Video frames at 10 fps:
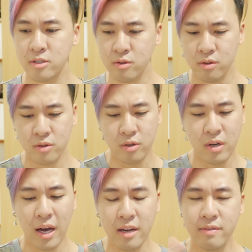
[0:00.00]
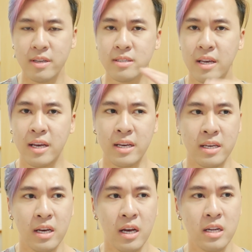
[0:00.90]
So there kind of is a
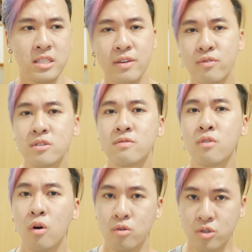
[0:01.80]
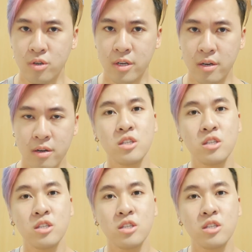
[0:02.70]
difference of culture here.